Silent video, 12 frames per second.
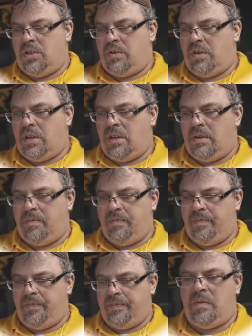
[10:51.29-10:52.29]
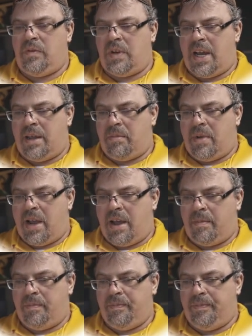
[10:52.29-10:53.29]
stream flat
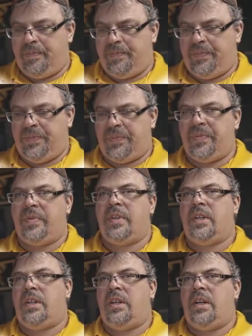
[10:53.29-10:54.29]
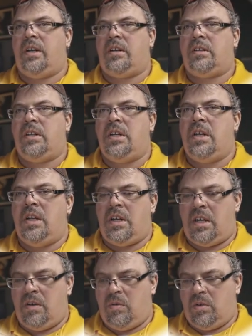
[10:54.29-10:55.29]
map. Now
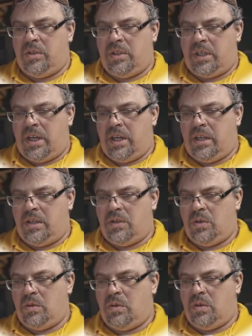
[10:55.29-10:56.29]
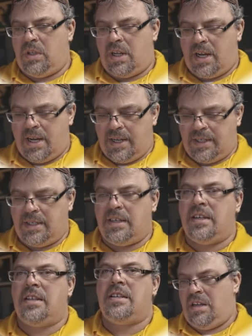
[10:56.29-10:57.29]
I want to take in a school class.